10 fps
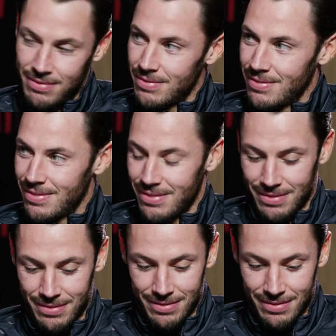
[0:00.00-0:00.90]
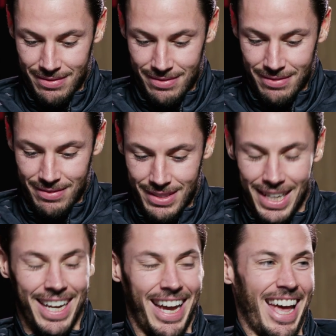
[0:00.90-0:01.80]
showing how he would
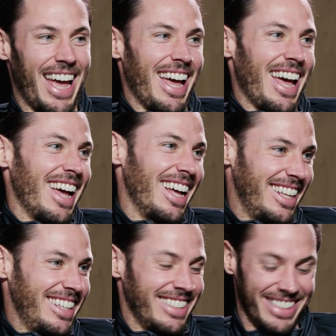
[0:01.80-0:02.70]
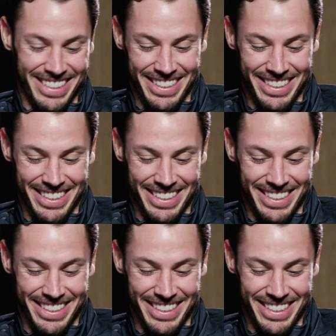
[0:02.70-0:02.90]
feel if he broke his record,